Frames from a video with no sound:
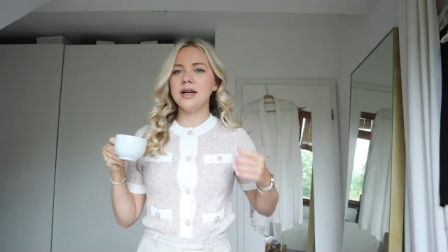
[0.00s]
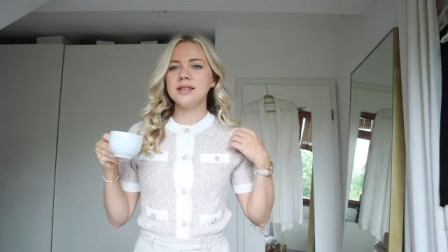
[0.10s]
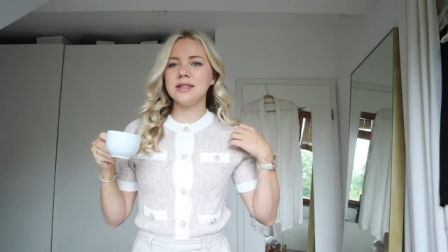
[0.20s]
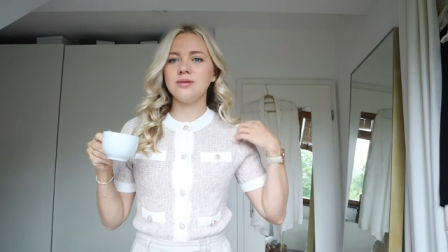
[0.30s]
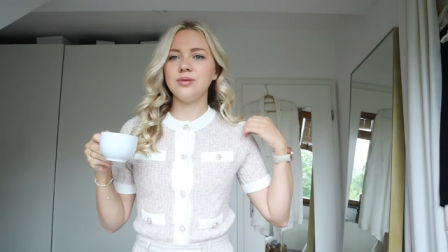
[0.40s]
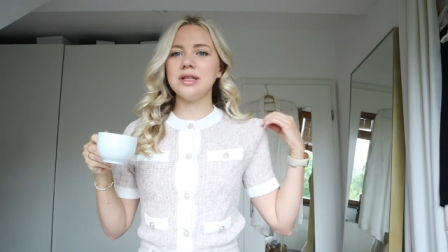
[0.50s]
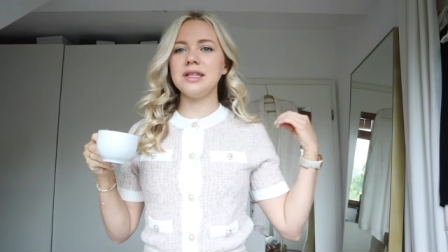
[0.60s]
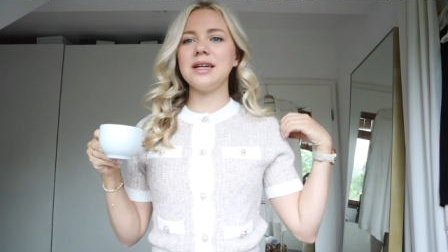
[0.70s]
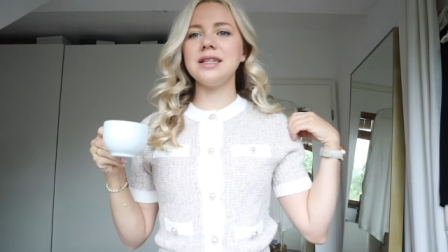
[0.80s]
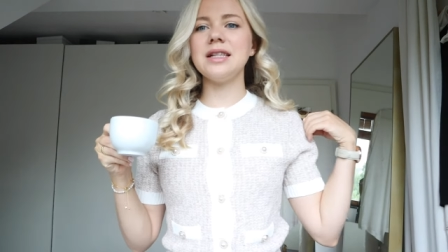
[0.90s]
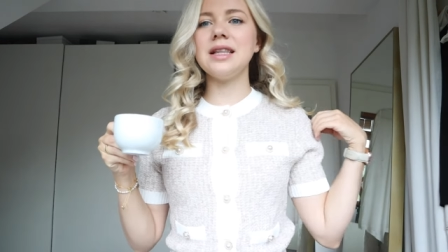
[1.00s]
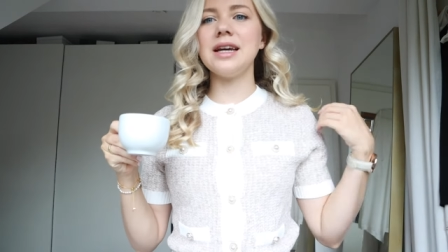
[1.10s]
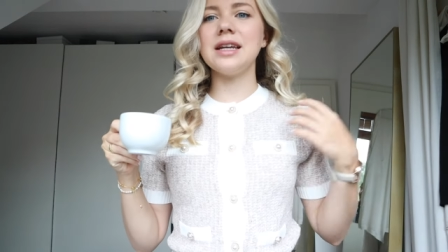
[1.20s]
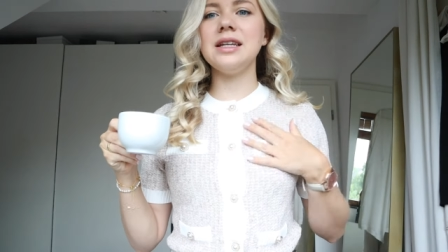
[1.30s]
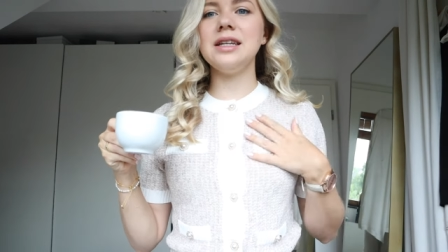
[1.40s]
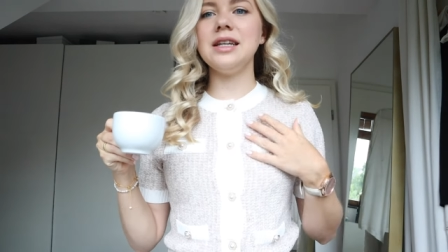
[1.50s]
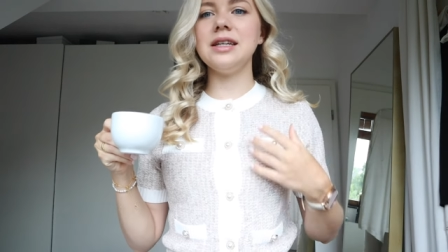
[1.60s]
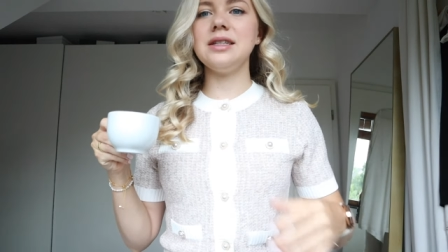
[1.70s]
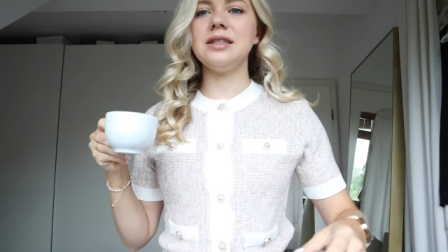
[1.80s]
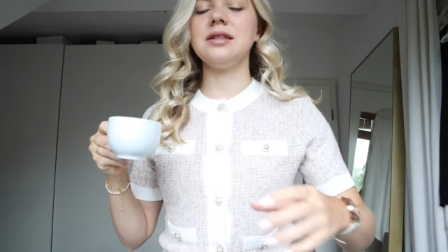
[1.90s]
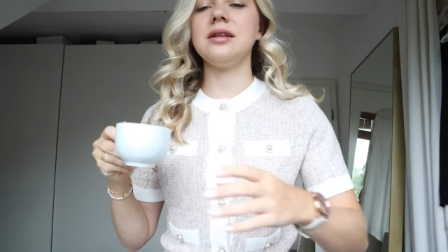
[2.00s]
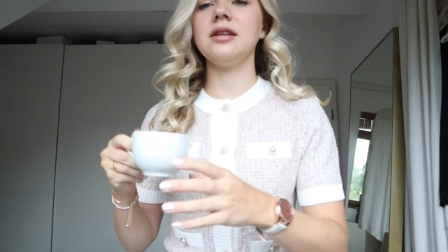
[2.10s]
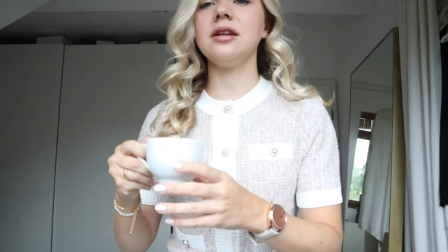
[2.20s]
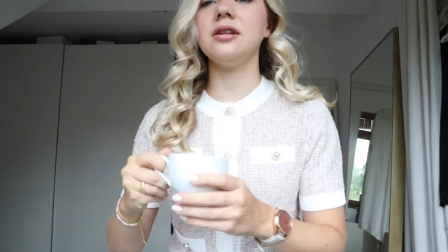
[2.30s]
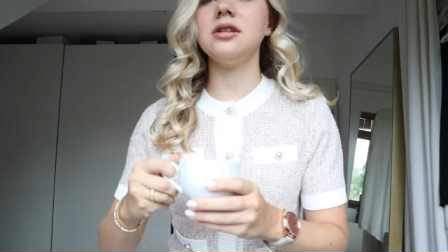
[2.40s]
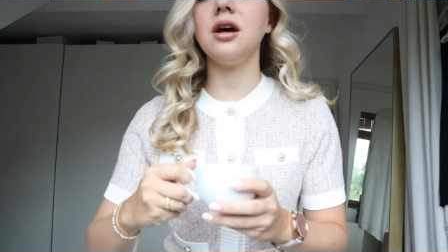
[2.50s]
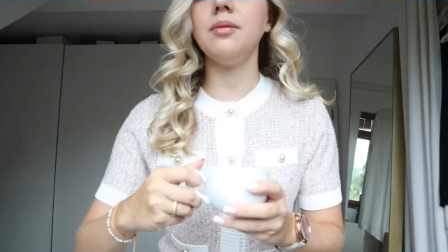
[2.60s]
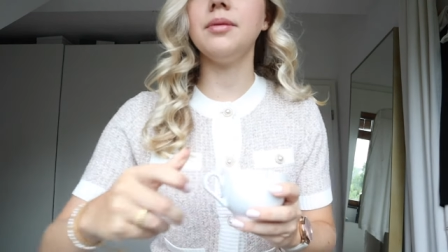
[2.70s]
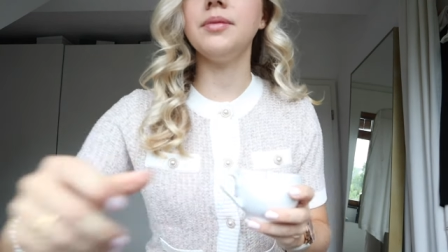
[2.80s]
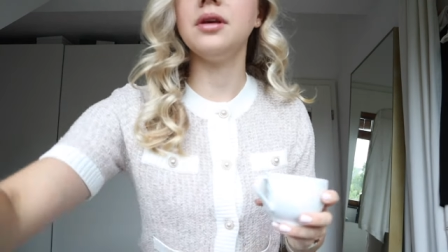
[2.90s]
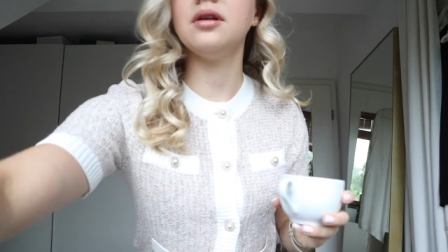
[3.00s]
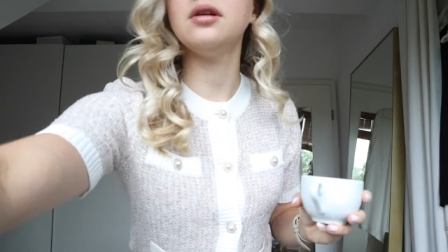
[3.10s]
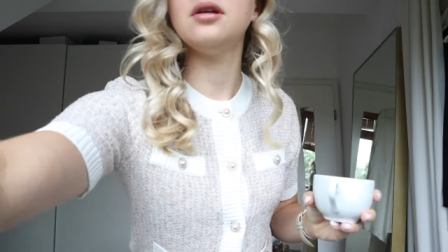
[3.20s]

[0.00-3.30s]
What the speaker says: It's this really nice little, like, knitted little top. Let me